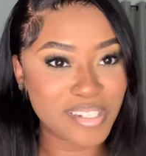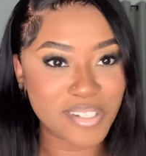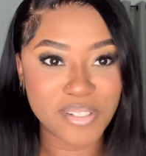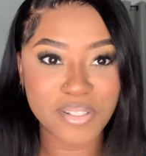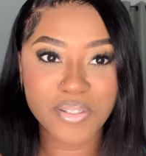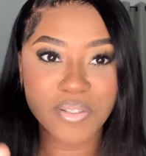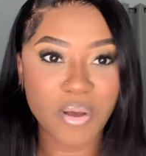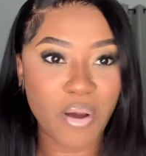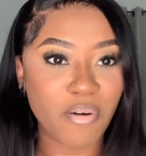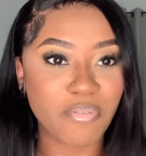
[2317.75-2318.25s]

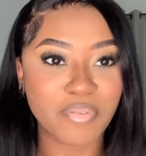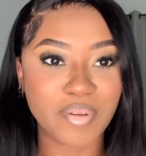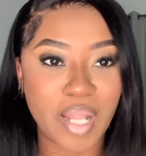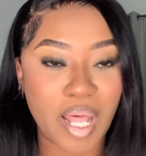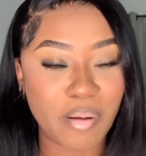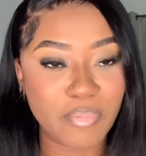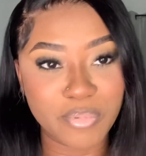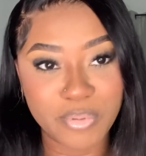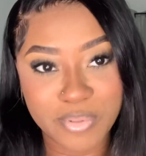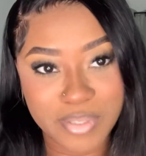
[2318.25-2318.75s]
soft
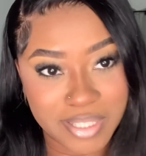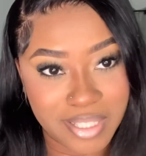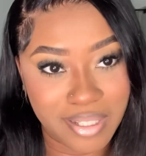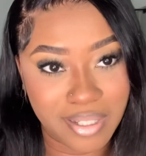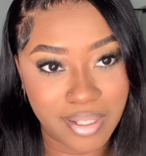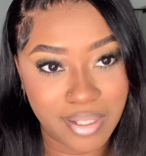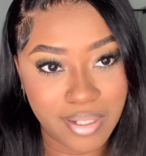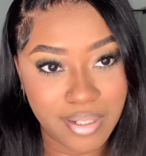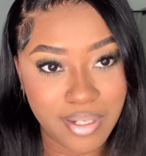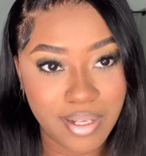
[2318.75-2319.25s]
glam
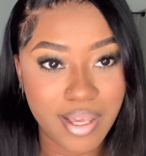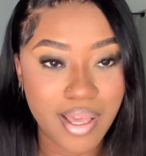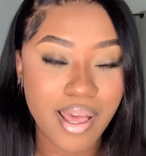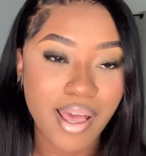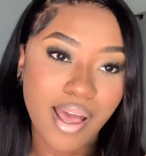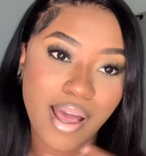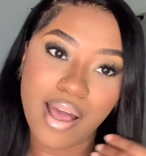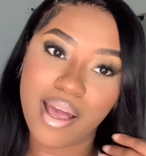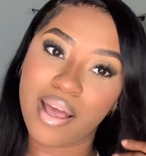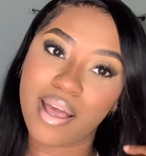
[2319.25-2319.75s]
routine,
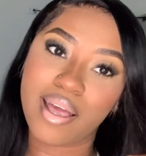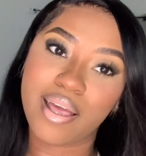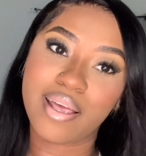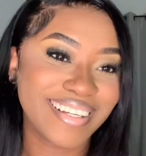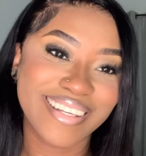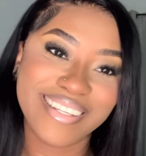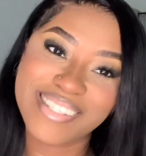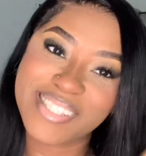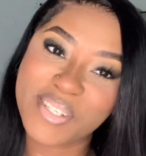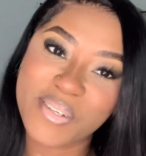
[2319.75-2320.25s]
and
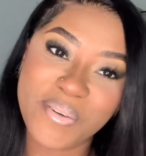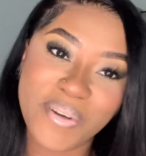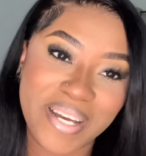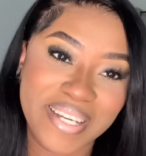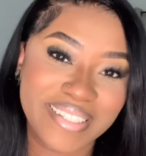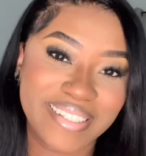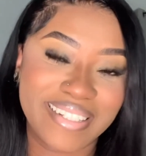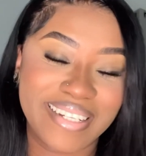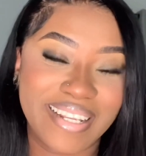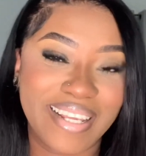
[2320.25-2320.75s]
see you
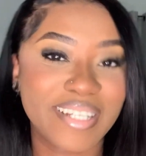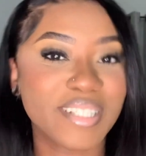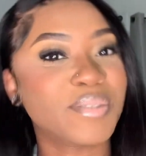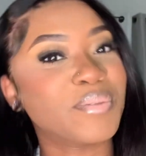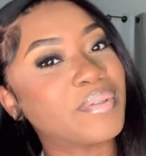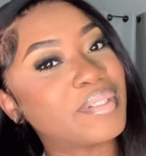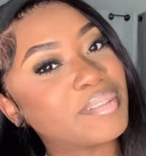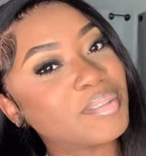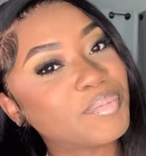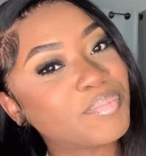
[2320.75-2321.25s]
guys in the next
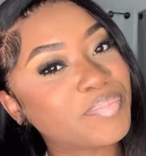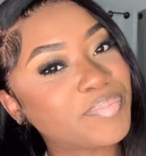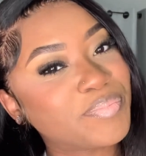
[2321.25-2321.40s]
one.